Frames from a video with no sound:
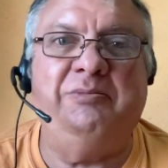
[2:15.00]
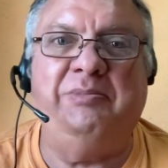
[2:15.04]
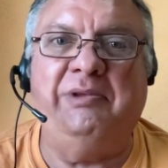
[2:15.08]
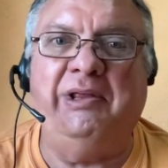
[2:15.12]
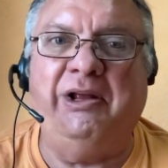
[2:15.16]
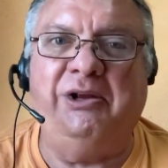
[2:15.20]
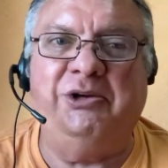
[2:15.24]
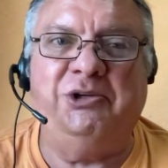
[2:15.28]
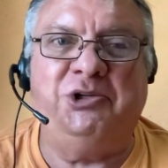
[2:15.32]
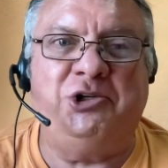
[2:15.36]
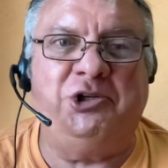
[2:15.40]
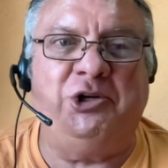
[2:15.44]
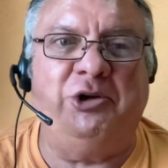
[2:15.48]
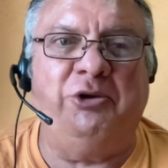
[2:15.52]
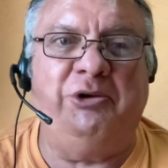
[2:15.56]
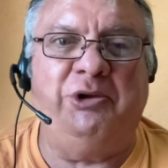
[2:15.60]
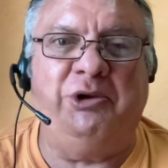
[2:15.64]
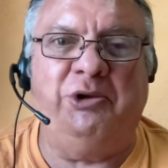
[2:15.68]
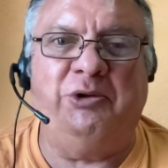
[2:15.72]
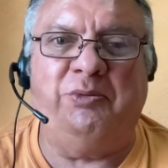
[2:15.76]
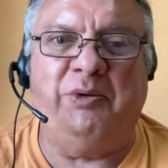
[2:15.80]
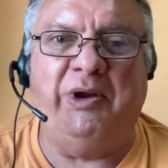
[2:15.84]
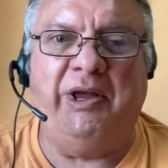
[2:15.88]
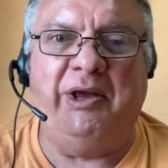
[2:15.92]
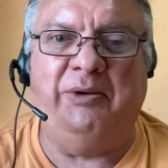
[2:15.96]
I'll show
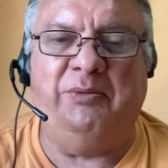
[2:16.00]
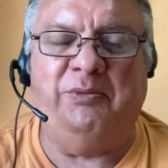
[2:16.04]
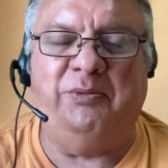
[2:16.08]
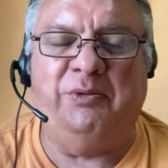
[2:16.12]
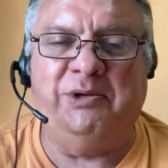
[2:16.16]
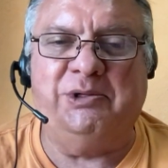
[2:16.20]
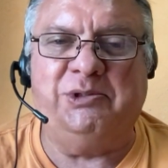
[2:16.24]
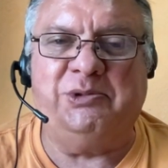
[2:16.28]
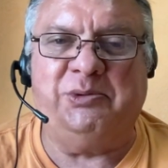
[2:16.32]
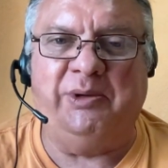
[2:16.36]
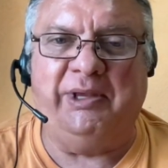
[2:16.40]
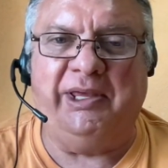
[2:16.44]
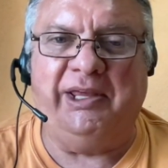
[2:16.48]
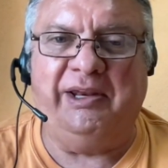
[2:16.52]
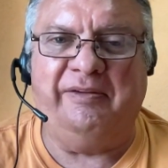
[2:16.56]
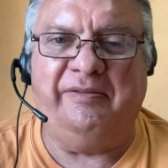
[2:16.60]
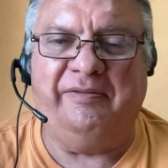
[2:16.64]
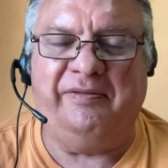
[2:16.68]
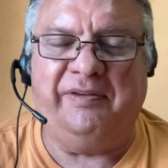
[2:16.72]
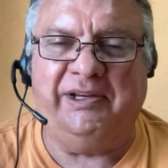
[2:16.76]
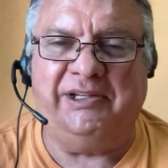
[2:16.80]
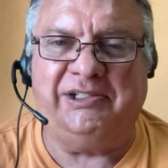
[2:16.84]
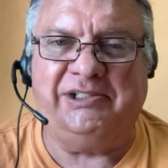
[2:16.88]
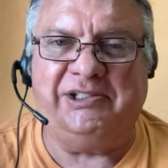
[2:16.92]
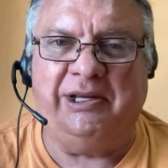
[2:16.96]
you around once we get it
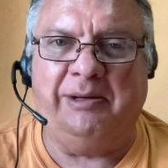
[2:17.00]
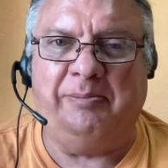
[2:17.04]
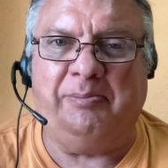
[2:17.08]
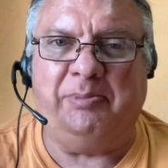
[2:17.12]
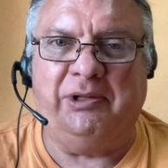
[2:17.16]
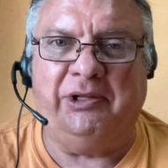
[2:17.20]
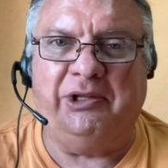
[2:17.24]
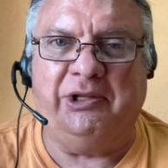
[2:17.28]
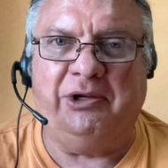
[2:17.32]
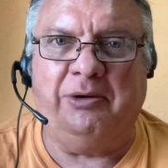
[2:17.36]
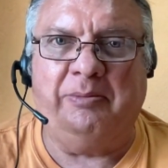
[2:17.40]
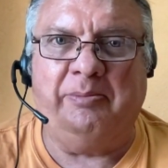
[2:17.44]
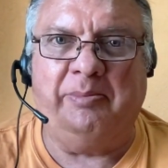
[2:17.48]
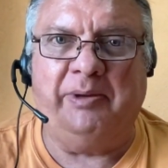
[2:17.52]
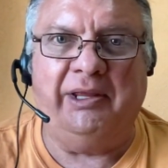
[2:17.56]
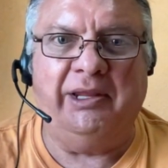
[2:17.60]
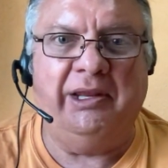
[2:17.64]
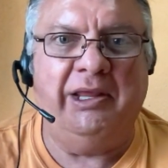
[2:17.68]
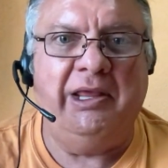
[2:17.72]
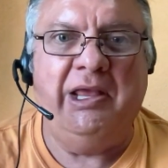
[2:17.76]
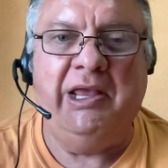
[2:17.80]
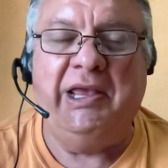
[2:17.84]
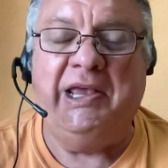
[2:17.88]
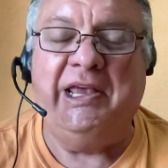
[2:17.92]
fixed up a little bit.